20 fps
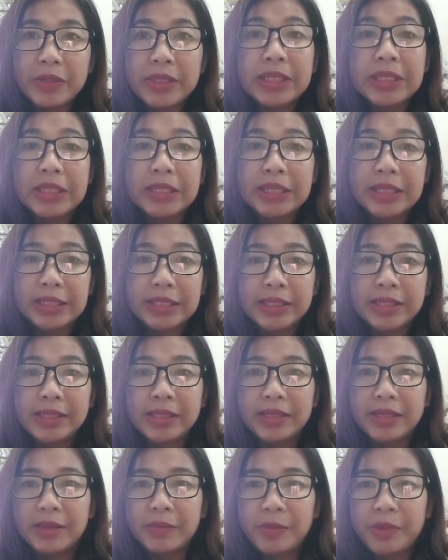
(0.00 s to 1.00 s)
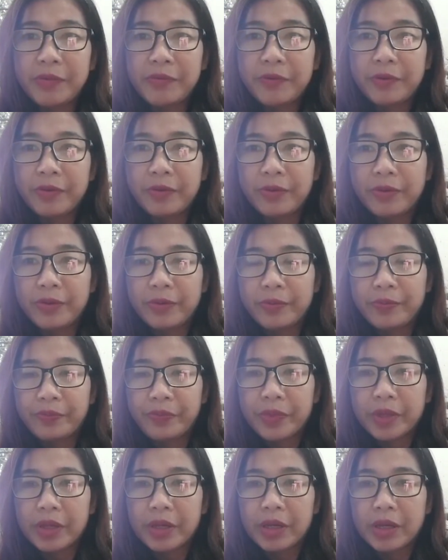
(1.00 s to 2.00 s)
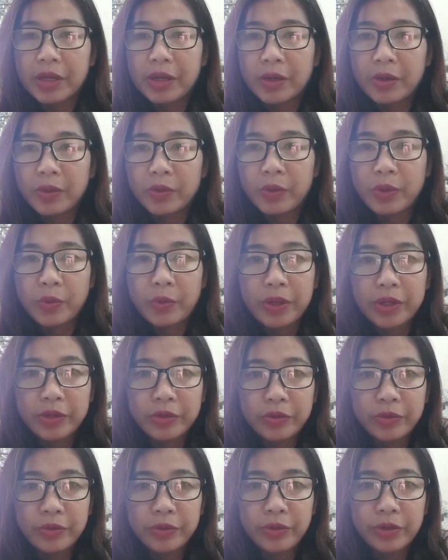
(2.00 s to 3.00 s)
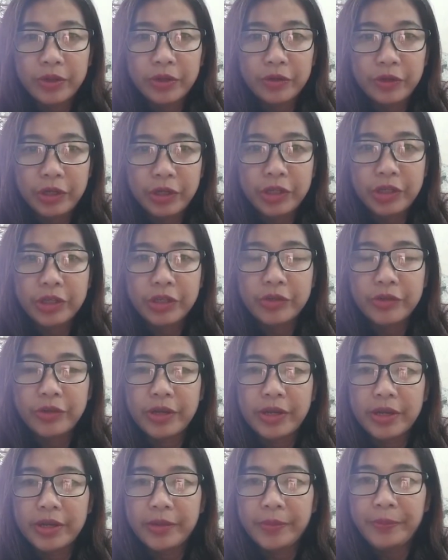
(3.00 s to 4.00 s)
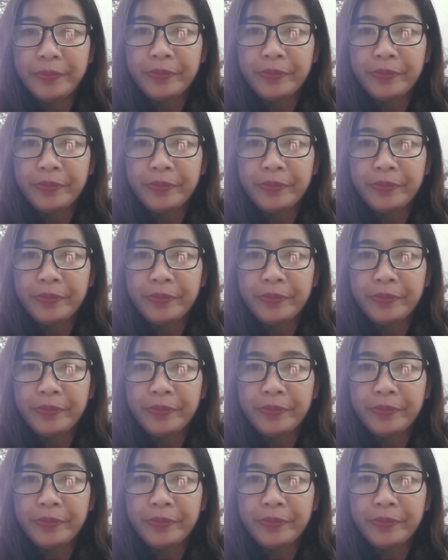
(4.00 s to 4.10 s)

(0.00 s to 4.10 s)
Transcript: was an incident before we went to Indonesia together.